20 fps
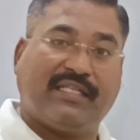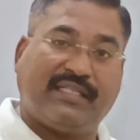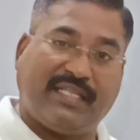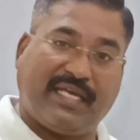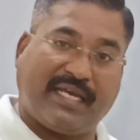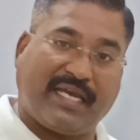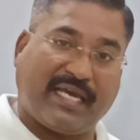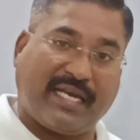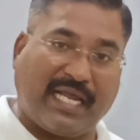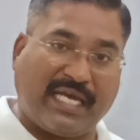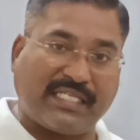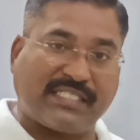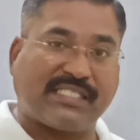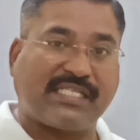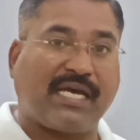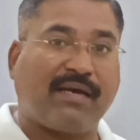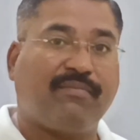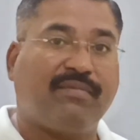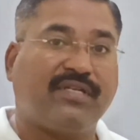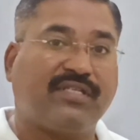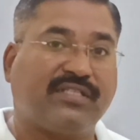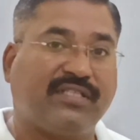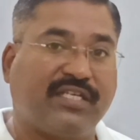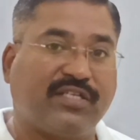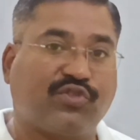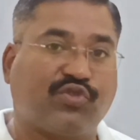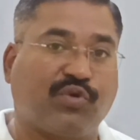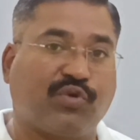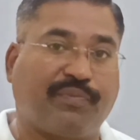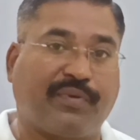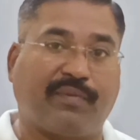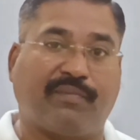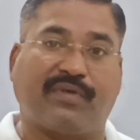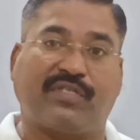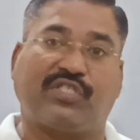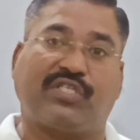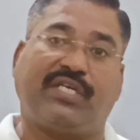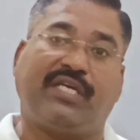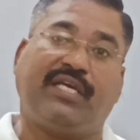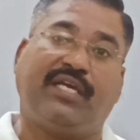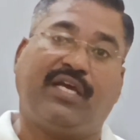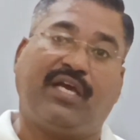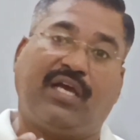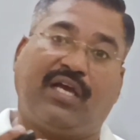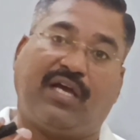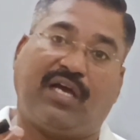they can establish their supremacy